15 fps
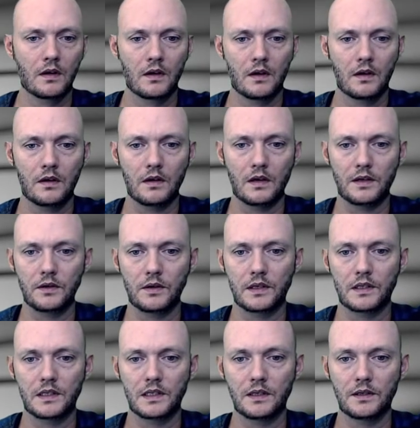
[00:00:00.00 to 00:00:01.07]
yeah, you can
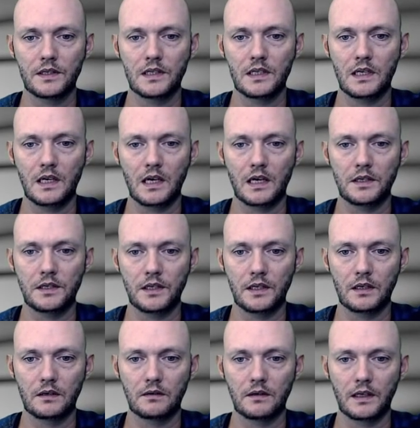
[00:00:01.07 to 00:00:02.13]
still see the edge here
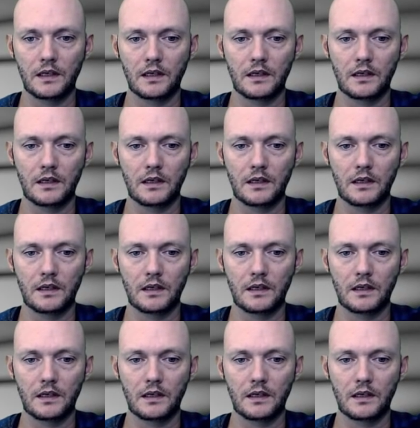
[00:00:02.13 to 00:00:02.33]
right now.